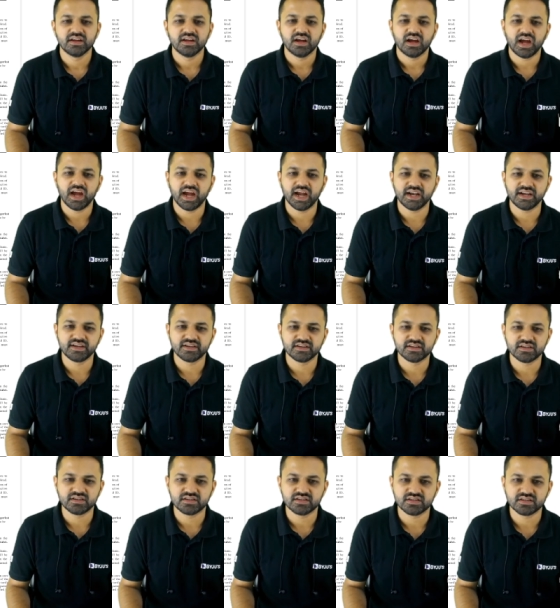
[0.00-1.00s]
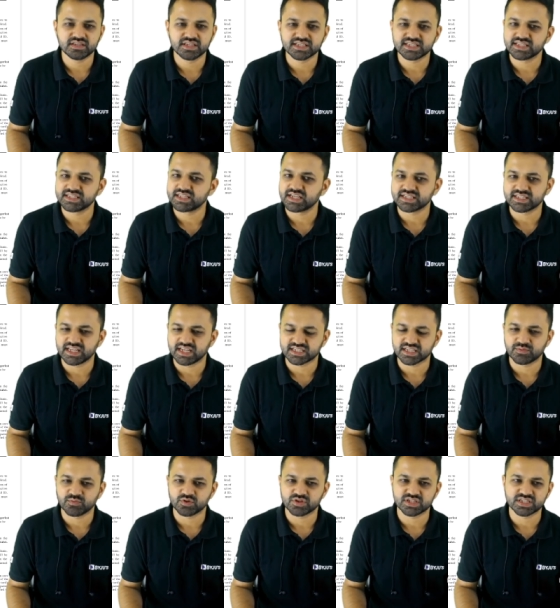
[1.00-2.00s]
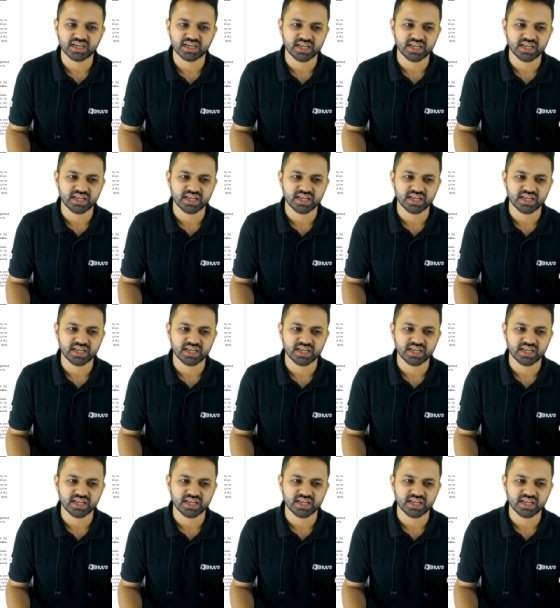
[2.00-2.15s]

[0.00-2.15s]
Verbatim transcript: and uh, this is the selection procedure